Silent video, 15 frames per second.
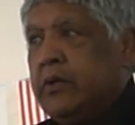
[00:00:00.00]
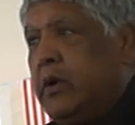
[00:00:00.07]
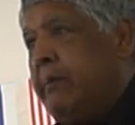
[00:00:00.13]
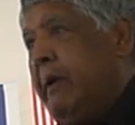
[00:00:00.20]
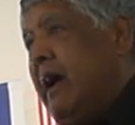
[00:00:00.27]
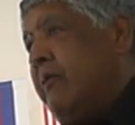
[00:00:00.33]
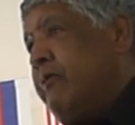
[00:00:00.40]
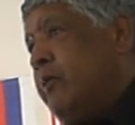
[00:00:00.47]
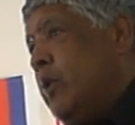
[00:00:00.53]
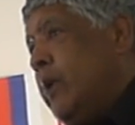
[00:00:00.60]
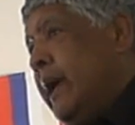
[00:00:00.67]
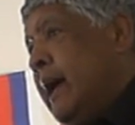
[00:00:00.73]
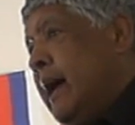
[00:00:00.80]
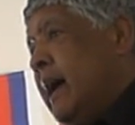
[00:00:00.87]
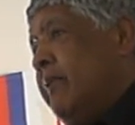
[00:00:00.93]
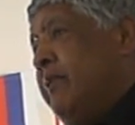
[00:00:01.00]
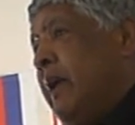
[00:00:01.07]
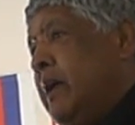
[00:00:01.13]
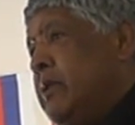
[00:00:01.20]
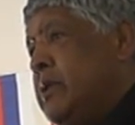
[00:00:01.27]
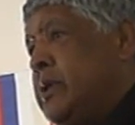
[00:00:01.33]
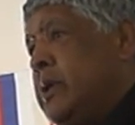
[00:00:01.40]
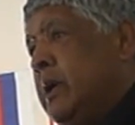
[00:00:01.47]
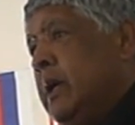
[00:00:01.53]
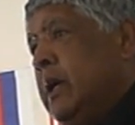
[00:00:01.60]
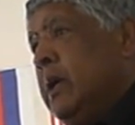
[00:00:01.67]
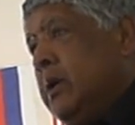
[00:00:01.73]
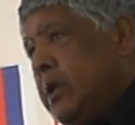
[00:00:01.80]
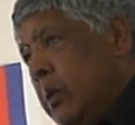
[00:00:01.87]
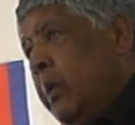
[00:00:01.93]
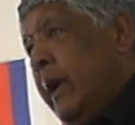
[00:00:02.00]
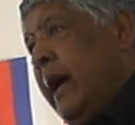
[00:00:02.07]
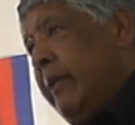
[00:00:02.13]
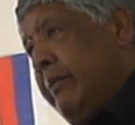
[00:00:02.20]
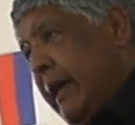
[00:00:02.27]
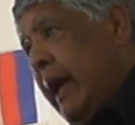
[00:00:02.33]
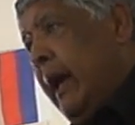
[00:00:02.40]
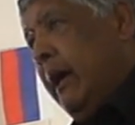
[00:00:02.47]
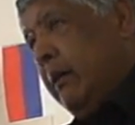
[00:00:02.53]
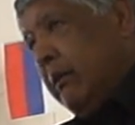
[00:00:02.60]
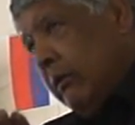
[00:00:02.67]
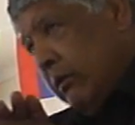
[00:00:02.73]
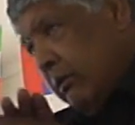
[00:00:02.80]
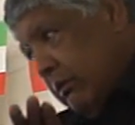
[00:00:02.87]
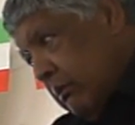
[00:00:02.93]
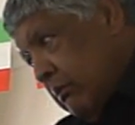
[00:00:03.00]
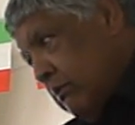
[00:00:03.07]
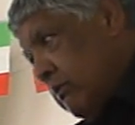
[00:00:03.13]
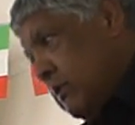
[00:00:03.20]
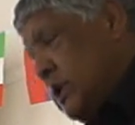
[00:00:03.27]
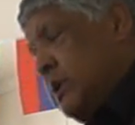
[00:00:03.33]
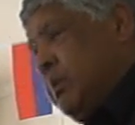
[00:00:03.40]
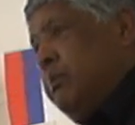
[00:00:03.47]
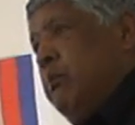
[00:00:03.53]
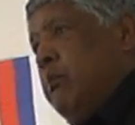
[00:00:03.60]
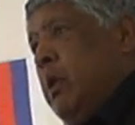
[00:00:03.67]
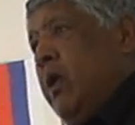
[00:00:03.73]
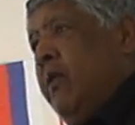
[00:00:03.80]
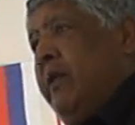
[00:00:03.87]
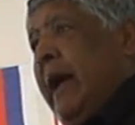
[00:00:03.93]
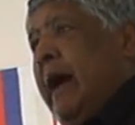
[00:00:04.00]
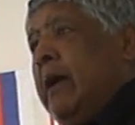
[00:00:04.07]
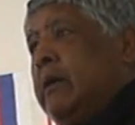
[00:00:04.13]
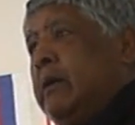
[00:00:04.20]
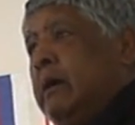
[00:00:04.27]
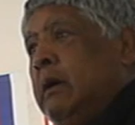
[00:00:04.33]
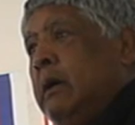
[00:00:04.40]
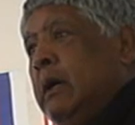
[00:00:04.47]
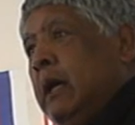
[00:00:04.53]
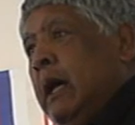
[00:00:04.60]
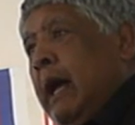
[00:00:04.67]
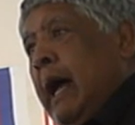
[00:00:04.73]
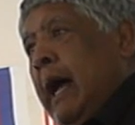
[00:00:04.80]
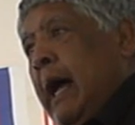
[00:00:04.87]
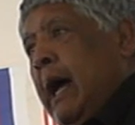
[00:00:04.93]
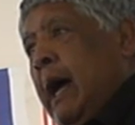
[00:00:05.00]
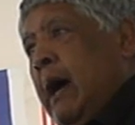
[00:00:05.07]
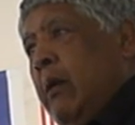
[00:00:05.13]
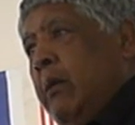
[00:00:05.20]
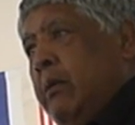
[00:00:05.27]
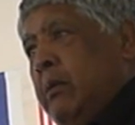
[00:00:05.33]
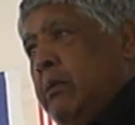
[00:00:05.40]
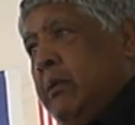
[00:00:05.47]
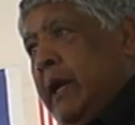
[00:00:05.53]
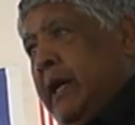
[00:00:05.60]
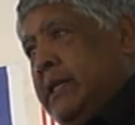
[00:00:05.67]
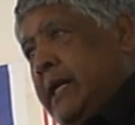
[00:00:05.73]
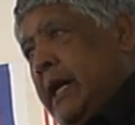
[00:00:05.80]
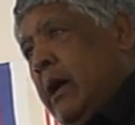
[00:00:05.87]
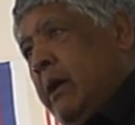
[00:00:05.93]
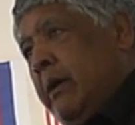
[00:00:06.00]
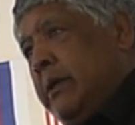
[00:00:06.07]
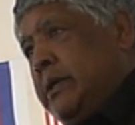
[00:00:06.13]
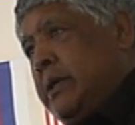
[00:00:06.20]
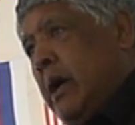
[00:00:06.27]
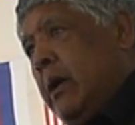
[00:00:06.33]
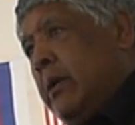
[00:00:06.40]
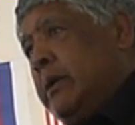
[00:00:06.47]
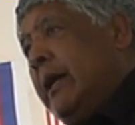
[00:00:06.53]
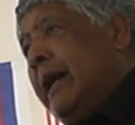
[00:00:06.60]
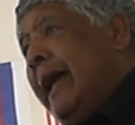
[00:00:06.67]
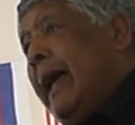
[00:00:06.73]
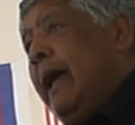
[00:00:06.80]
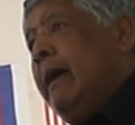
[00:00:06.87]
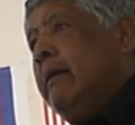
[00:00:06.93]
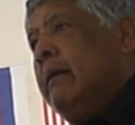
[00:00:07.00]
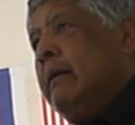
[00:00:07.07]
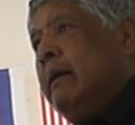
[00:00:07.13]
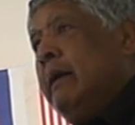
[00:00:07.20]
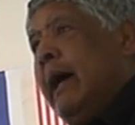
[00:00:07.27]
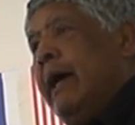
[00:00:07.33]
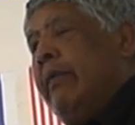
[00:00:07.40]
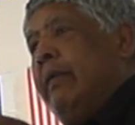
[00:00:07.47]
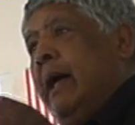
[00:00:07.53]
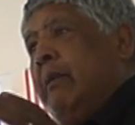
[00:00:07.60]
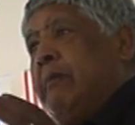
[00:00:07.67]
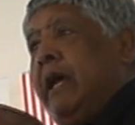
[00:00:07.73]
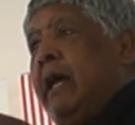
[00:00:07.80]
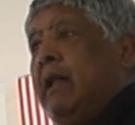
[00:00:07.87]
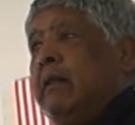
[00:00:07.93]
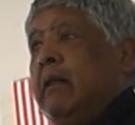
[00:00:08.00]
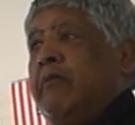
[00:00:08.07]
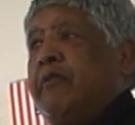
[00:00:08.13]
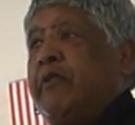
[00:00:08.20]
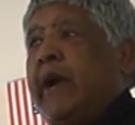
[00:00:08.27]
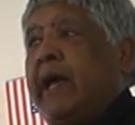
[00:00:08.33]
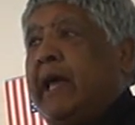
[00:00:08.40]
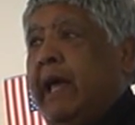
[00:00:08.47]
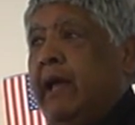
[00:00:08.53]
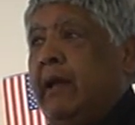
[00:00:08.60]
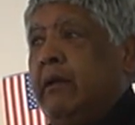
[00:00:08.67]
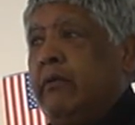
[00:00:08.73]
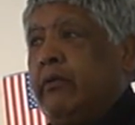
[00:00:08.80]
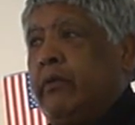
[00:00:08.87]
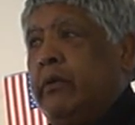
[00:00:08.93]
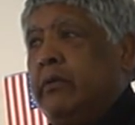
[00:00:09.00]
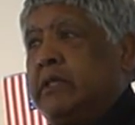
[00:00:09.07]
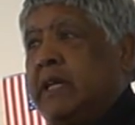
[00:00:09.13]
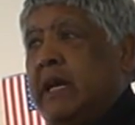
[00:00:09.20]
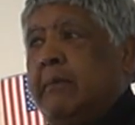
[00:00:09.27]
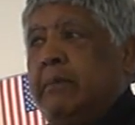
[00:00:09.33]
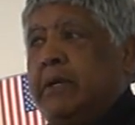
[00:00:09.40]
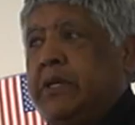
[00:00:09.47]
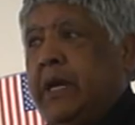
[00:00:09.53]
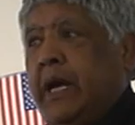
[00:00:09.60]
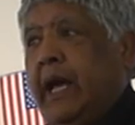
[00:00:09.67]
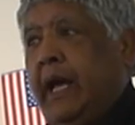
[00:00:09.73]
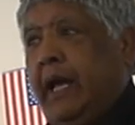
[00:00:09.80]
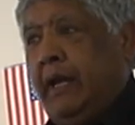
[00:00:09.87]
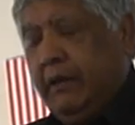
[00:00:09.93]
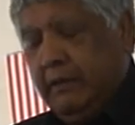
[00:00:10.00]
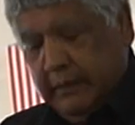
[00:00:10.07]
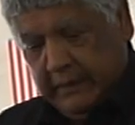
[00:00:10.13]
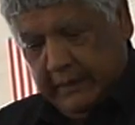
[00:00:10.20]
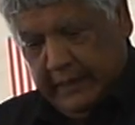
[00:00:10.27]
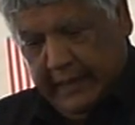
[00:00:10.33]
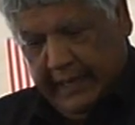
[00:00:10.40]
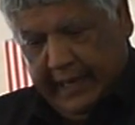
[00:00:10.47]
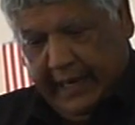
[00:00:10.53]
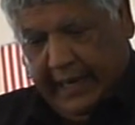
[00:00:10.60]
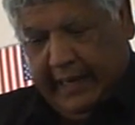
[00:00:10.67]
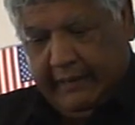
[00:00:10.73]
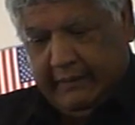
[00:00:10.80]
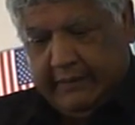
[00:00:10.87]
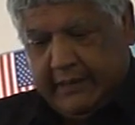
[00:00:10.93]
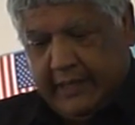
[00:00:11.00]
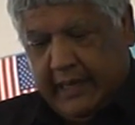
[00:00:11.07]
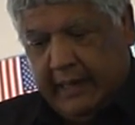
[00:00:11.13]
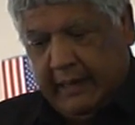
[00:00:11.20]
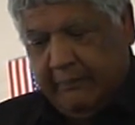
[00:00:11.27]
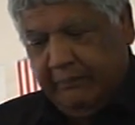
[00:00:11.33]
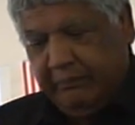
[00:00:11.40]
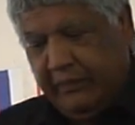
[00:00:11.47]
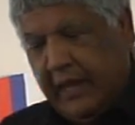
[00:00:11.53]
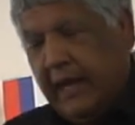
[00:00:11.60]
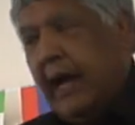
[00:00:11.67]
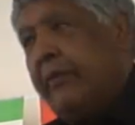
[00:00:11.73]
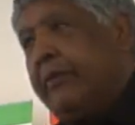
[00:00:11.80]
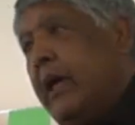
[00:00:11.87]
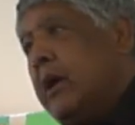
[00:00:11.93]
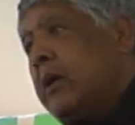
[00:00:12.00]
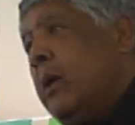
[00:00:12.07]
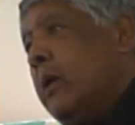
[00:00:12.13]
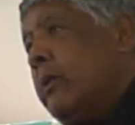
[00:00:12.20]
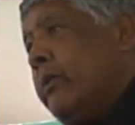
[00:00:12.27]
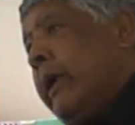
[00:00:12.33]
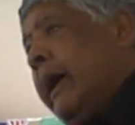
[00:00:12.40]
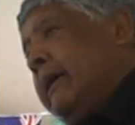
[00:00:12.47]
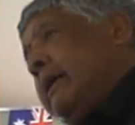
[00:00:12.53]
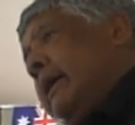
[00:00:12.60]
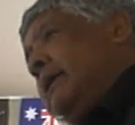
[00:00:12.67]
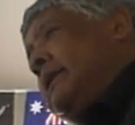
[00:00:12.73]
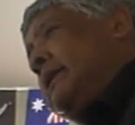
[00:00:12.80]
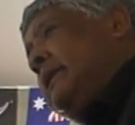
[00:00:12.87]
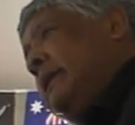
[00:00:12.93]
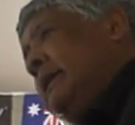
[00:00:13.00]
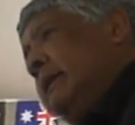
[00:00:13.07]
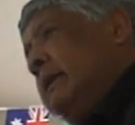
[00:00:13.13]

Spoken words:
to about 4.5 inch, to where they move out, what I say, horizontally, and they begin the fracking through Schlumberger and other contractors.